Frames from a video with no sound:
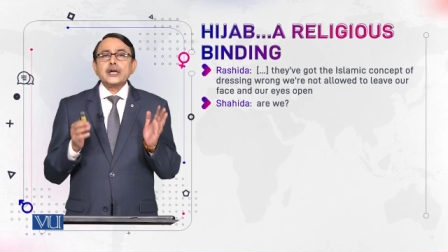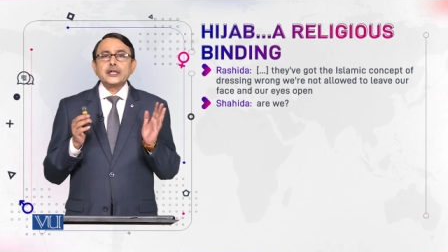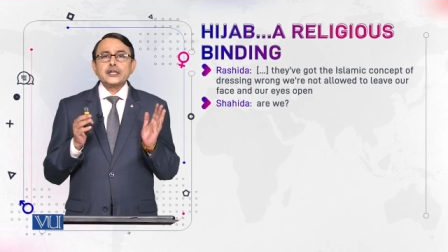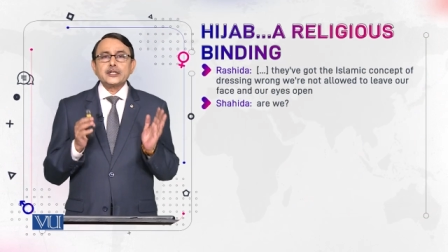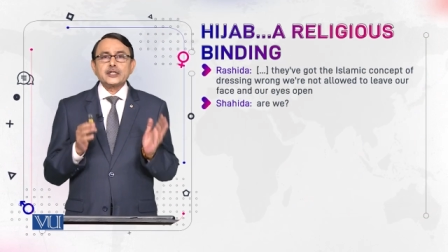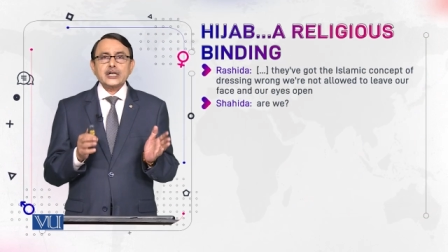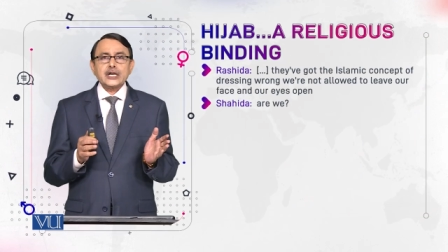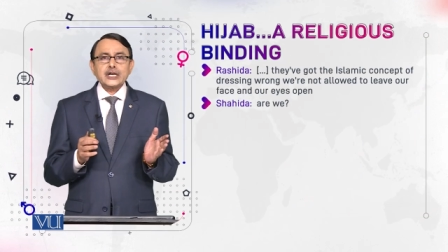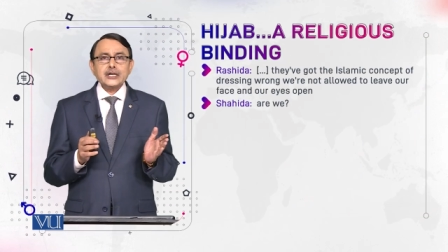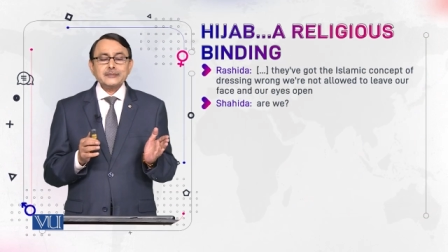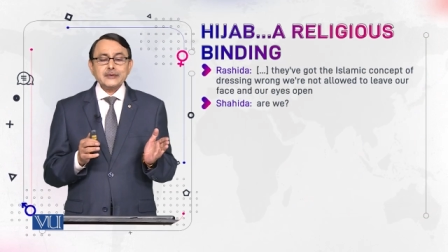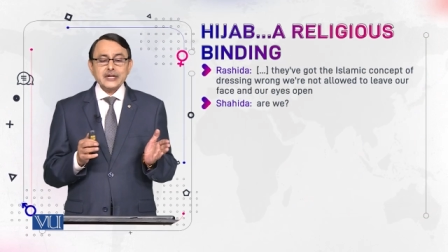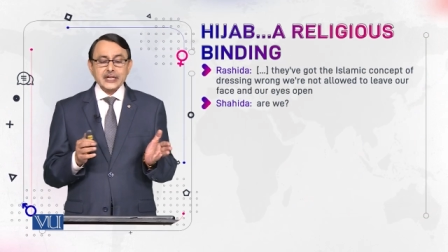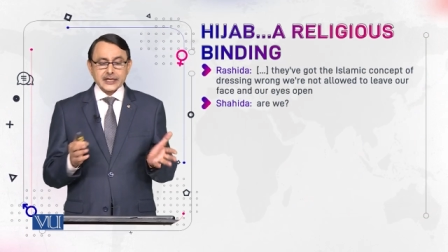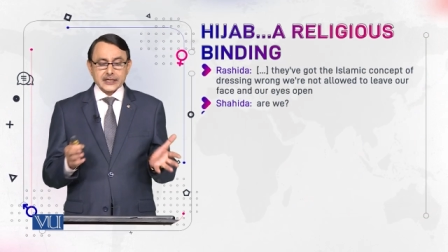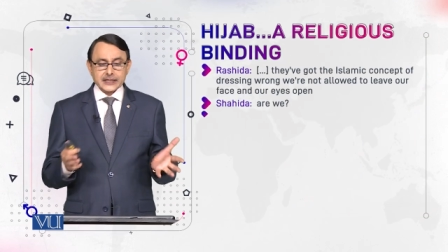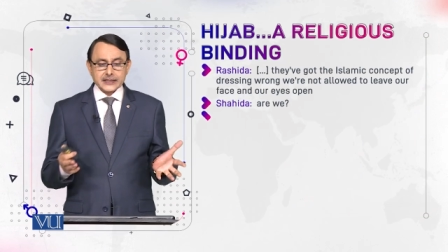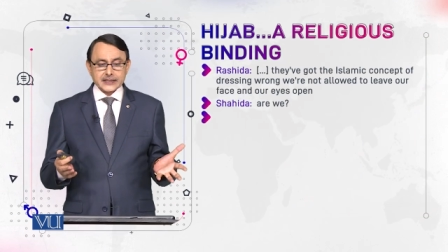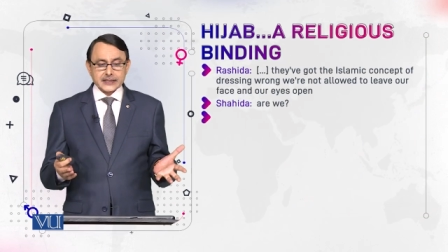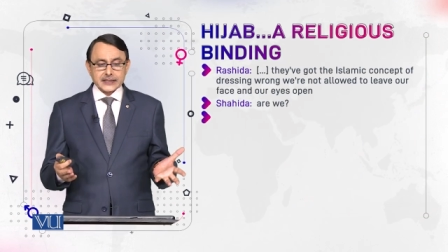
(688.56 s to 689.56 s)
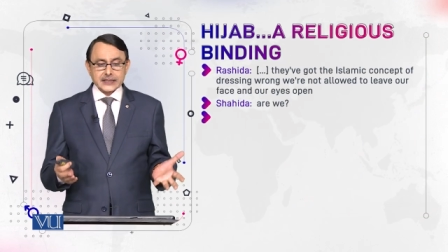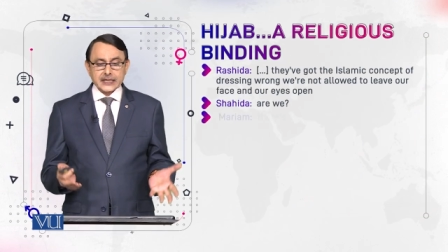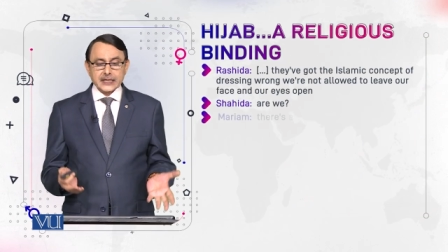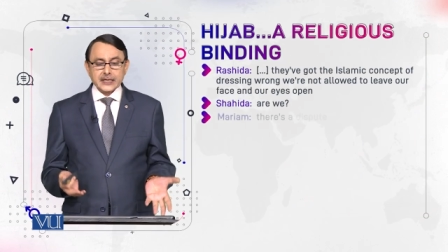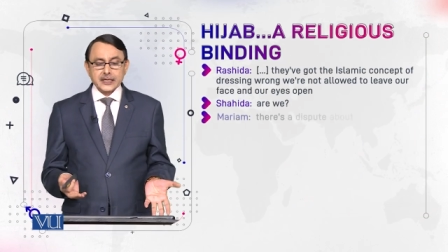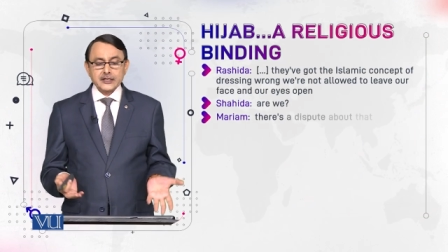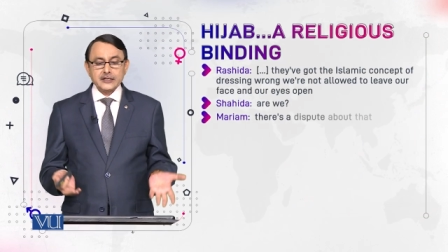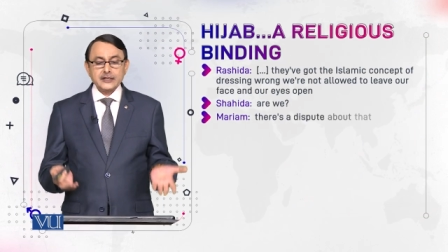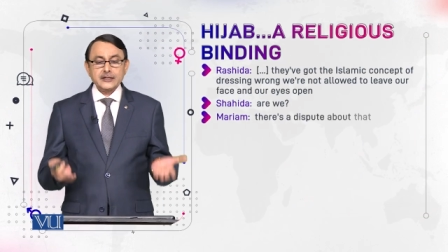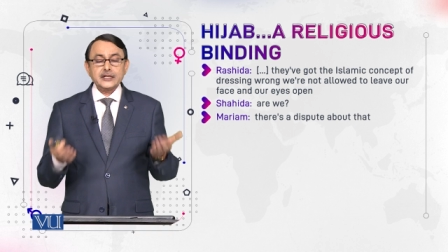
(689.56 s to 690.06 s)
hijab is
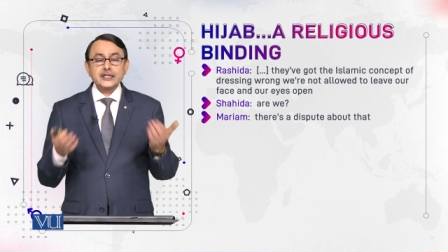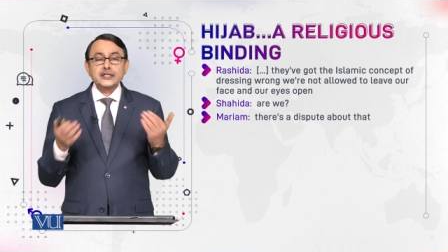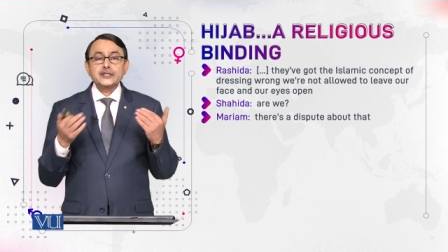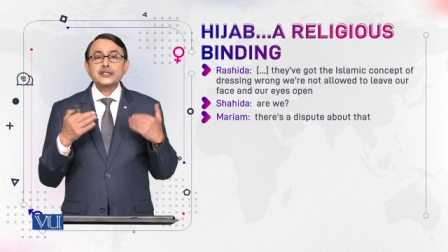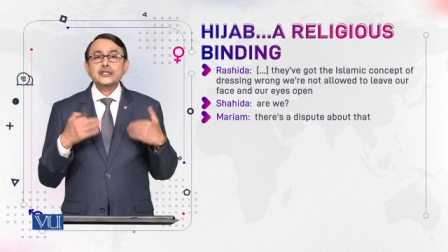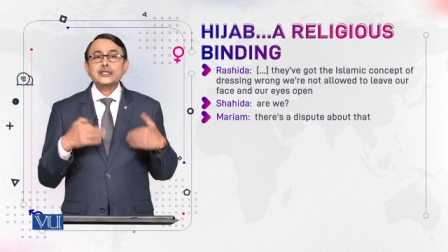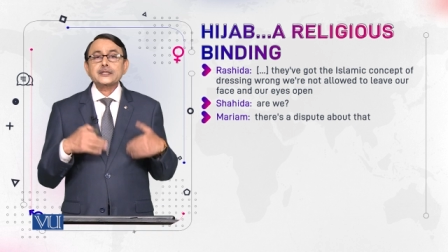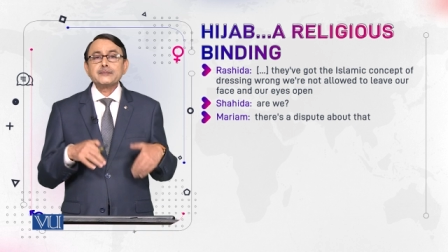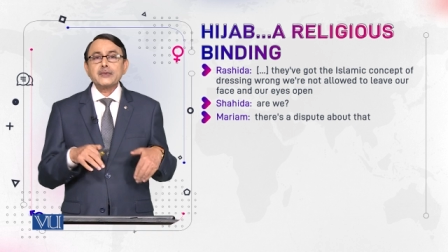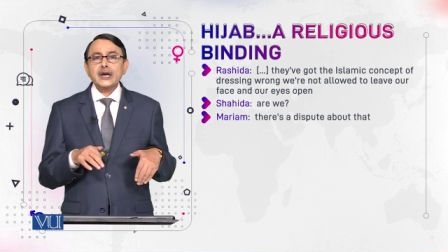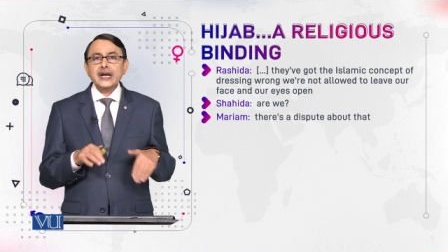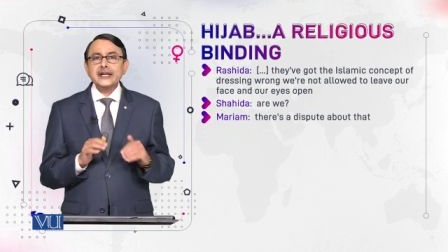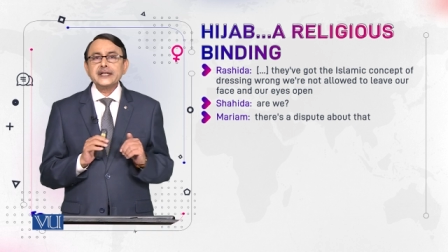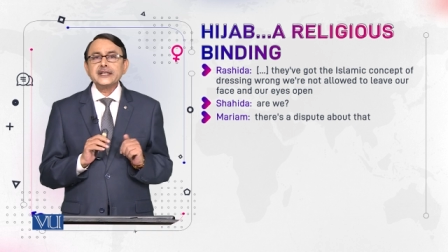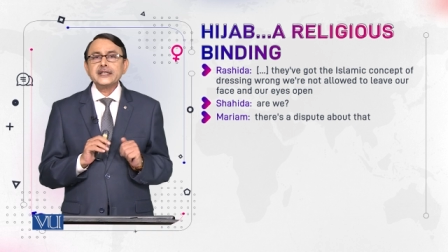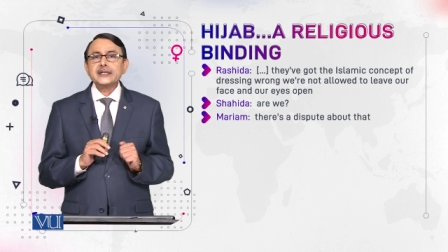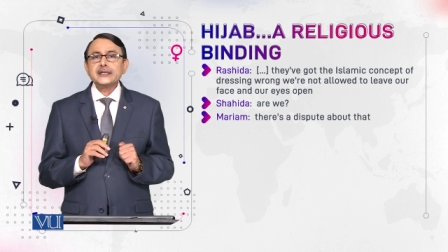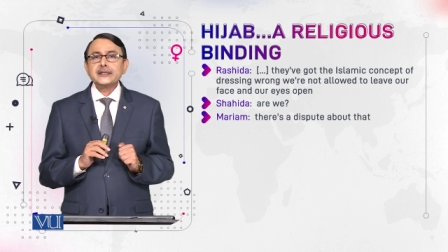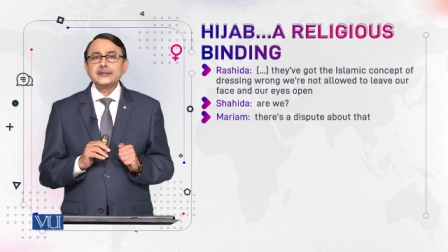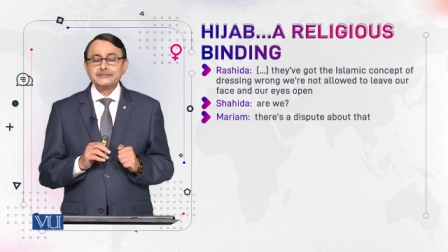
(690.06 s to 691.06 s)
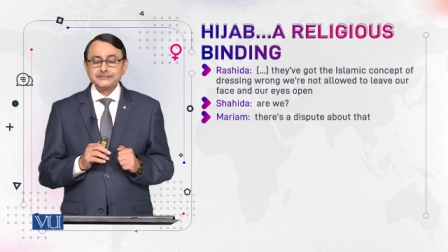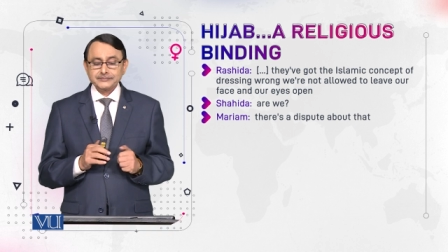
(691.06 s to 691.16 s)
religious binding